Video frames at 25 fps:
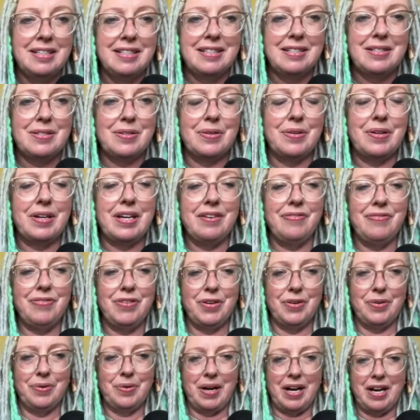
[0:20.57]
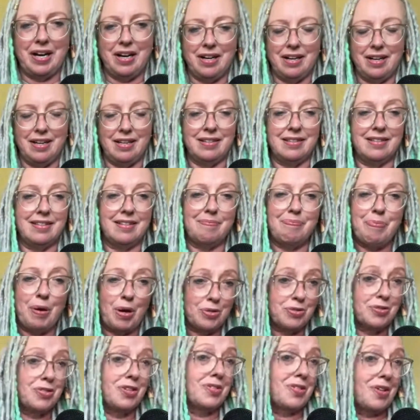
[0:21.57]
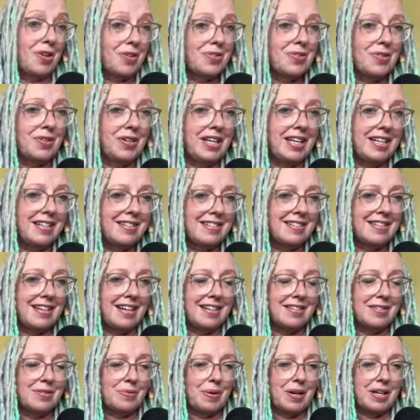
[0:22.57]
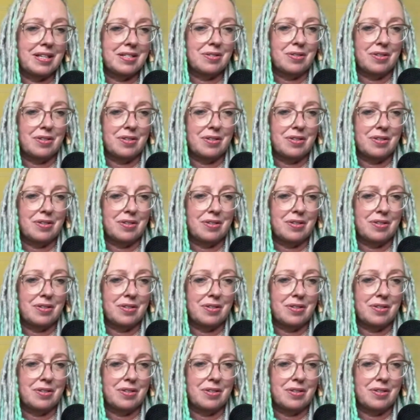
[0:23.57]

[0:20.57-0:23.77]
So if you are, and posture is also linked to that as well.